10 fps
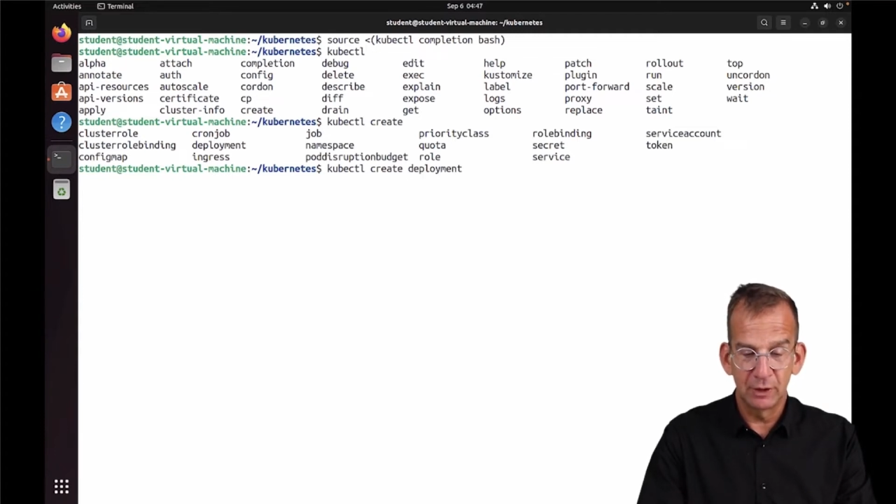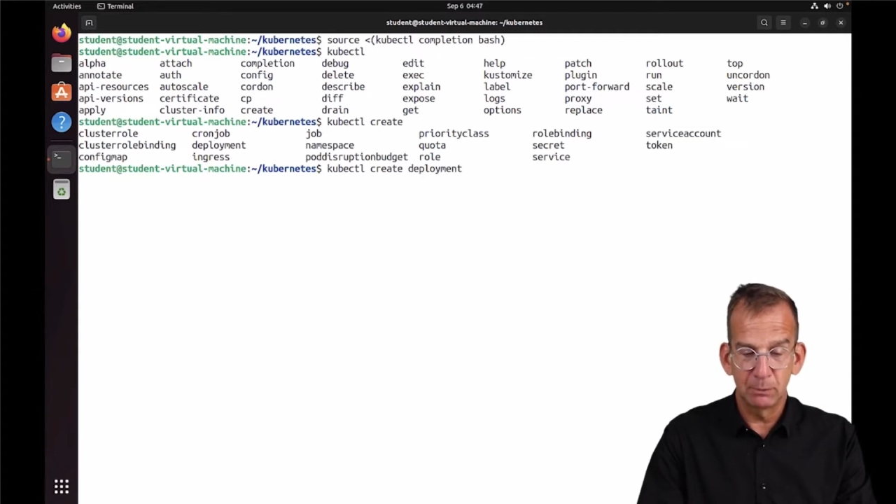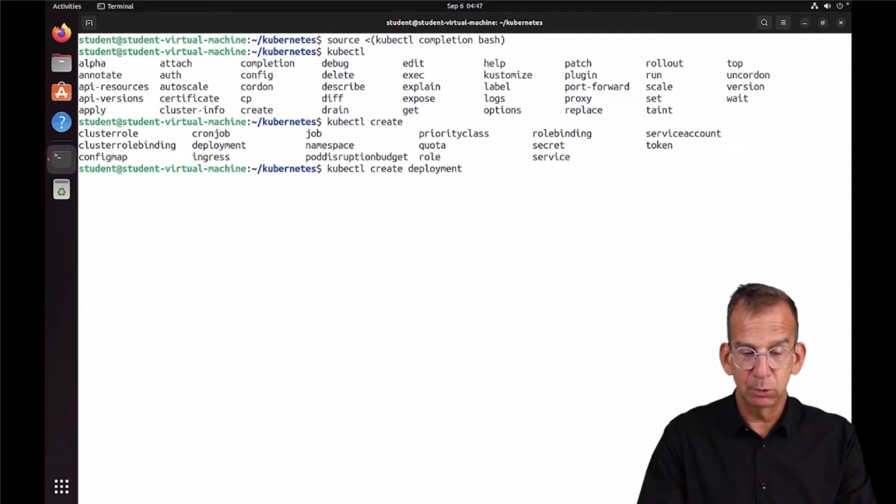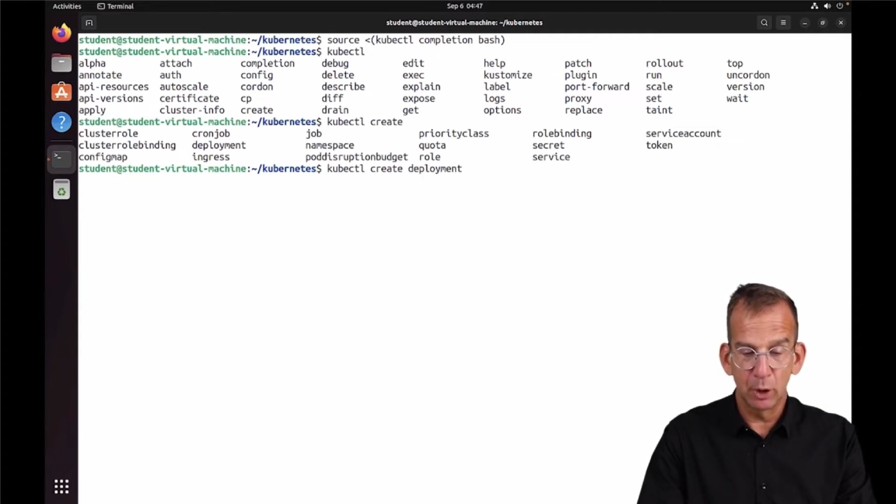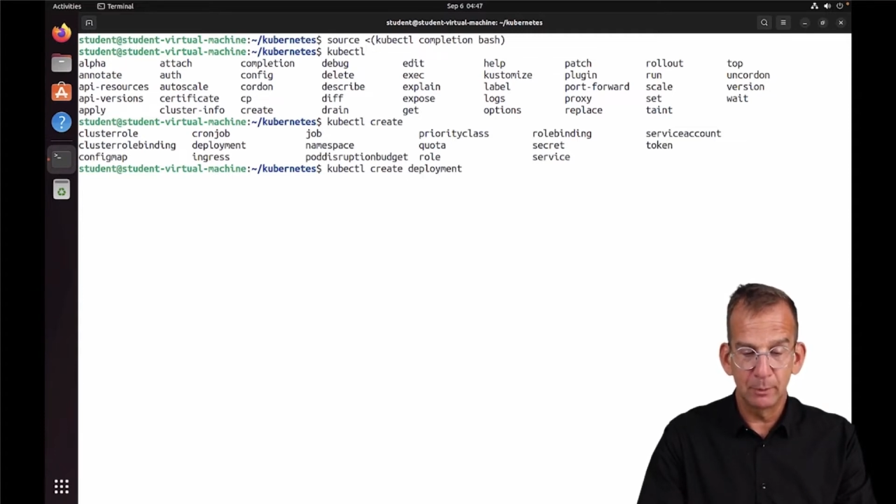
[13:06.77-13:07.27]

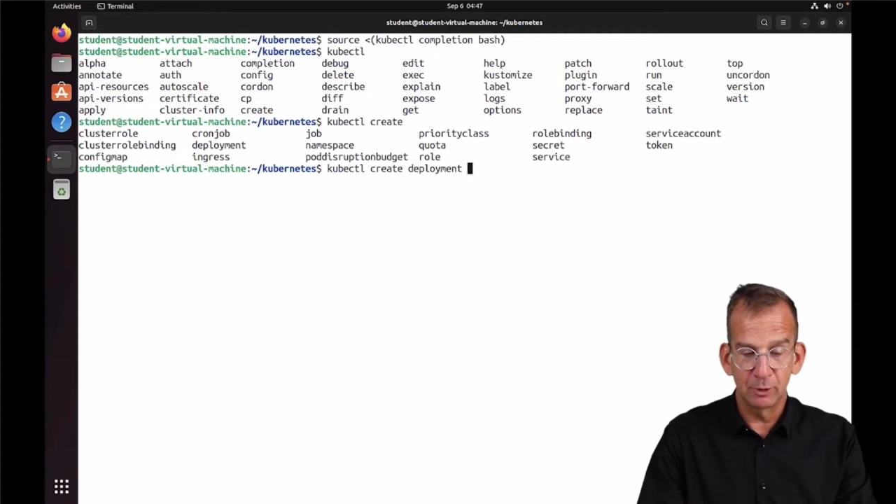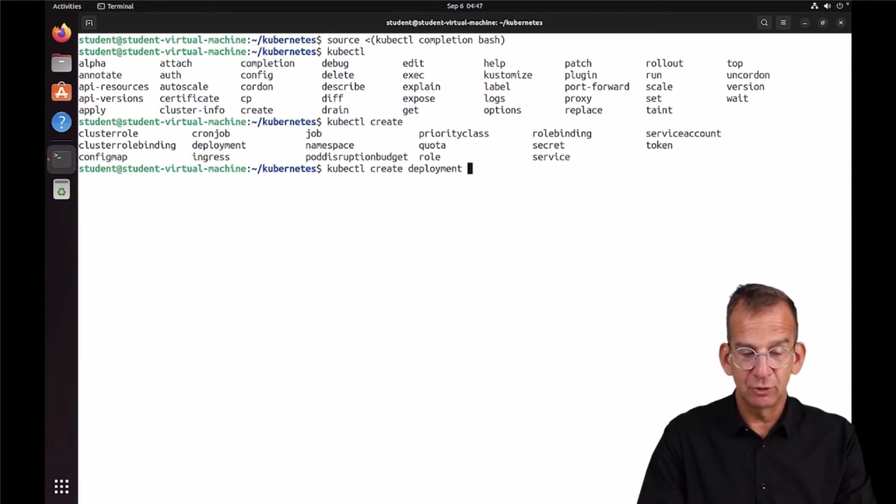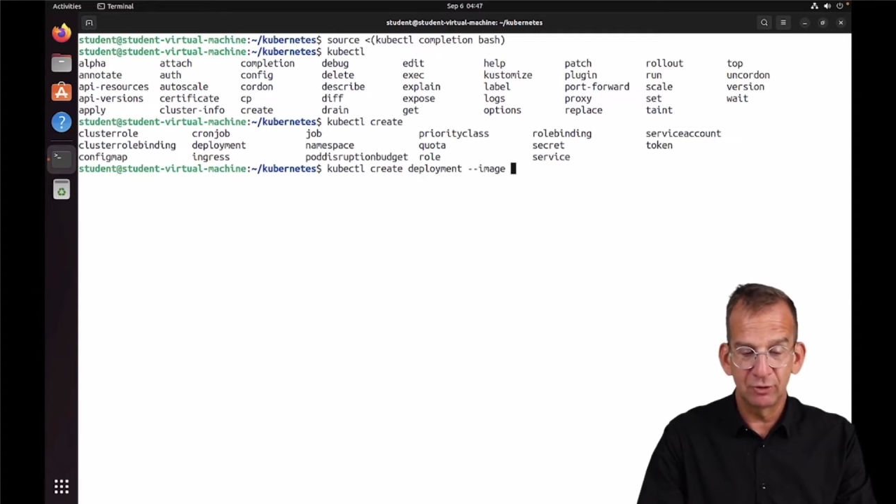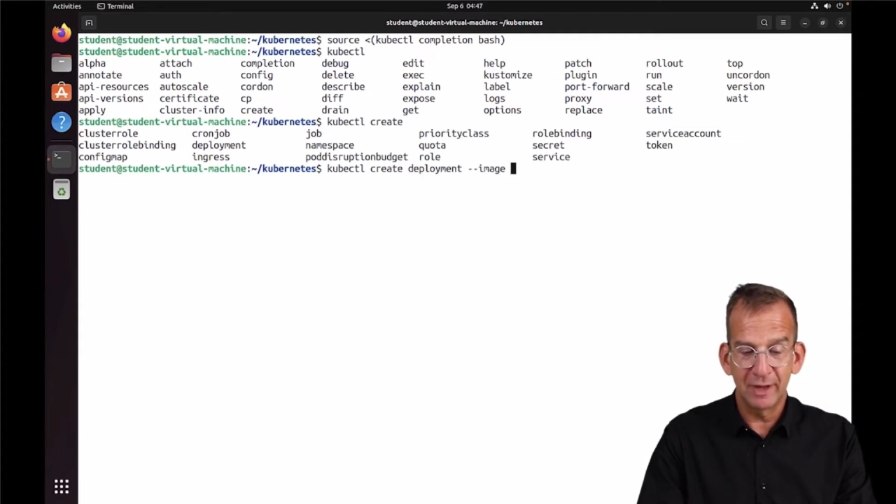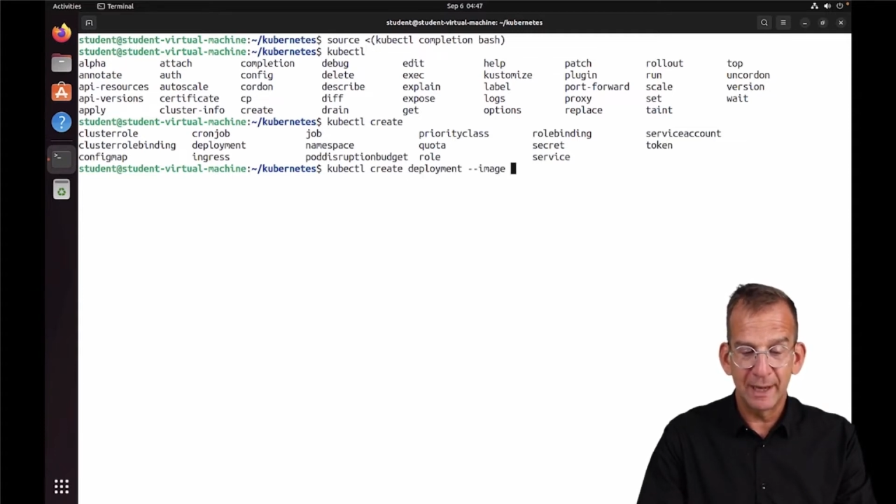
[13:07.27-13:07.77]

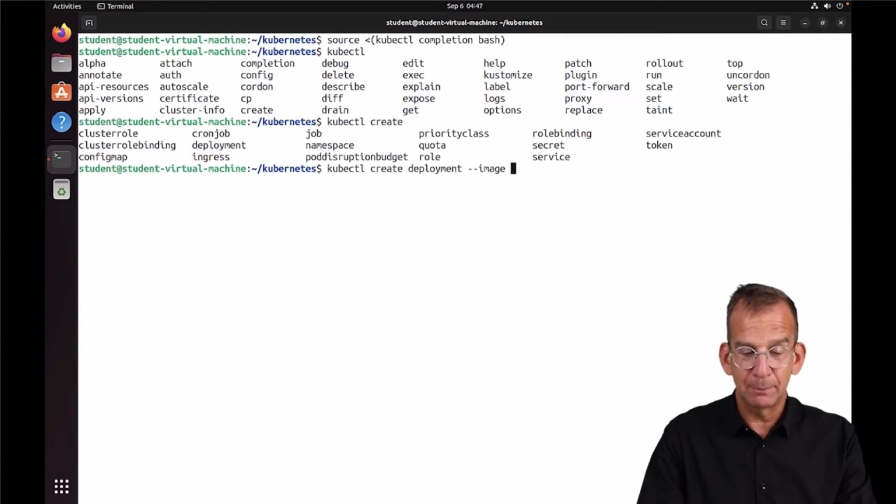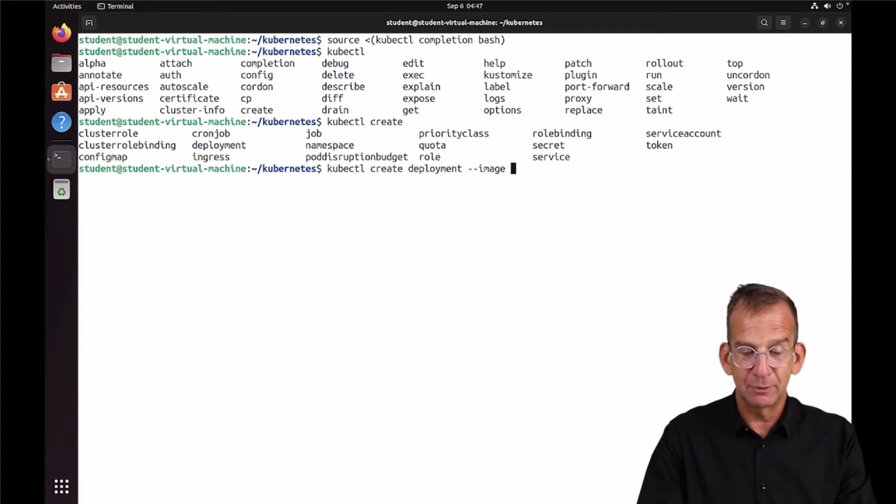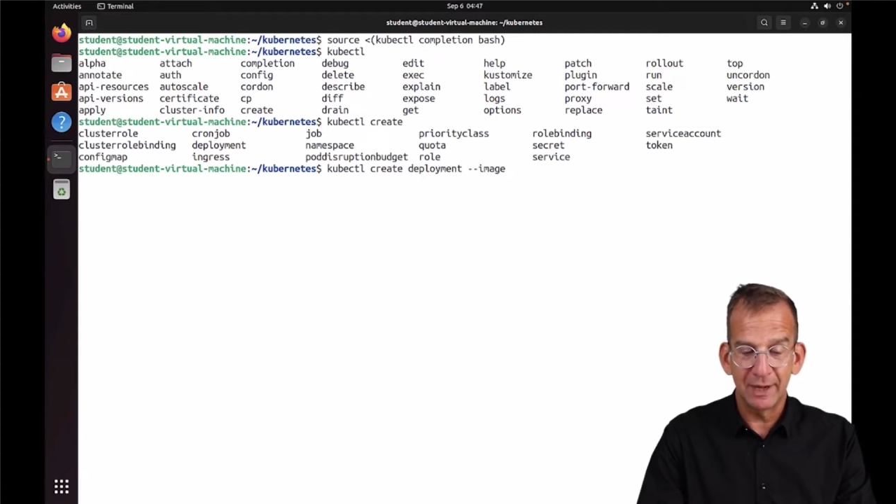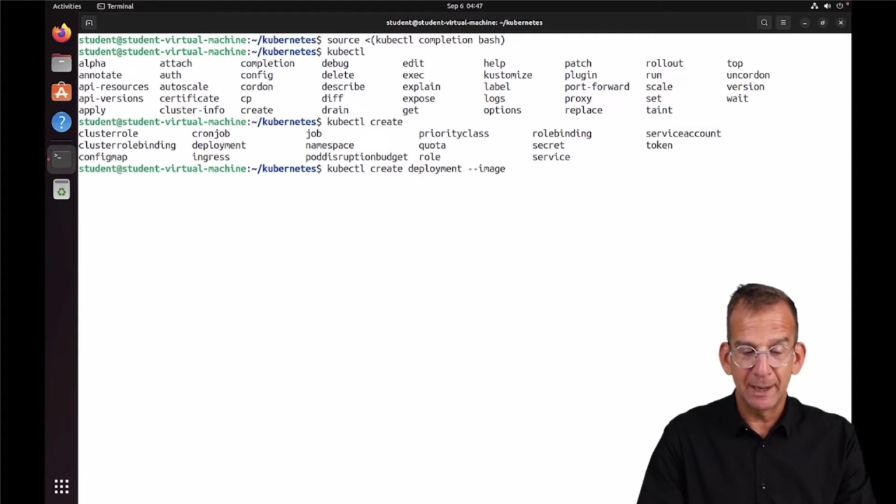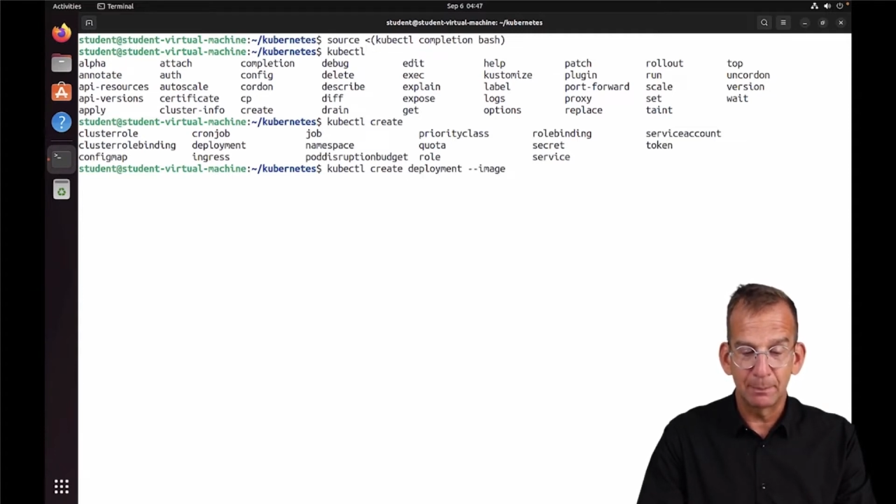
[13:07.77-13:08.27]
Deployment
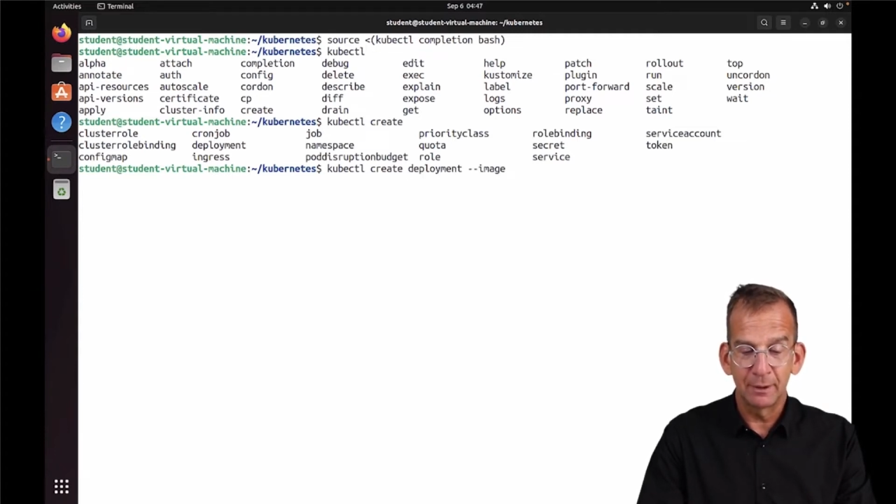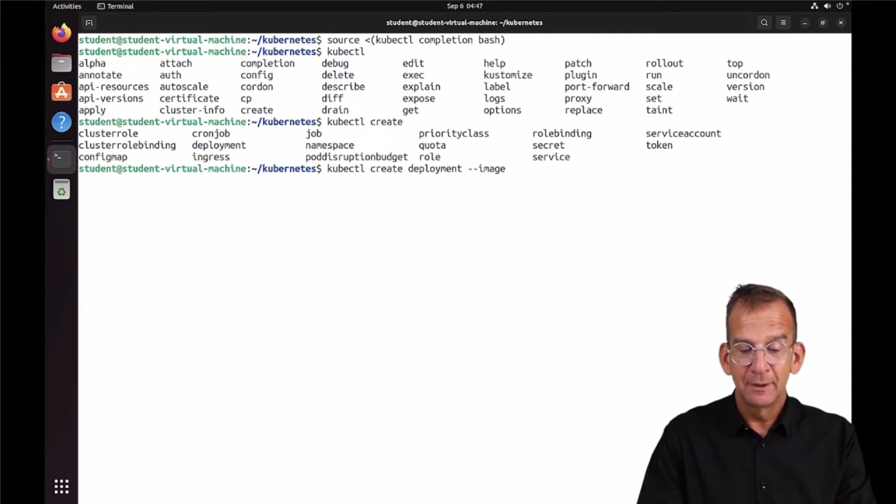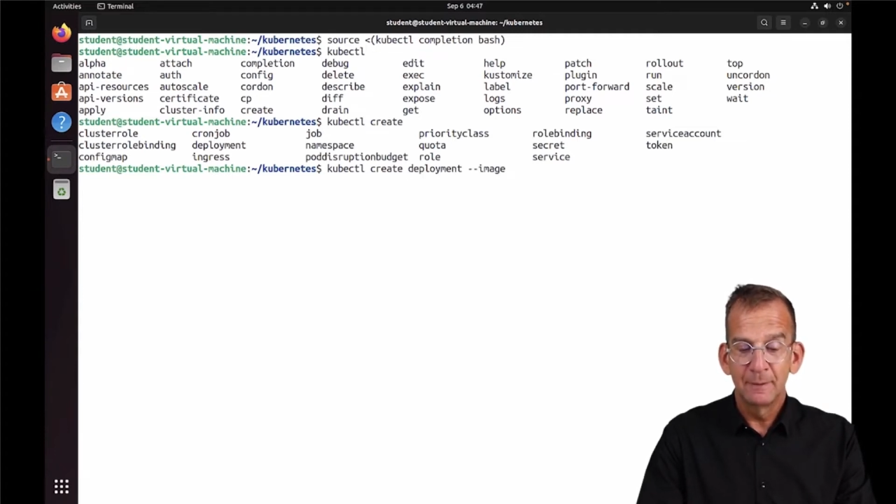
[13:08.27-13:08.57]
tab.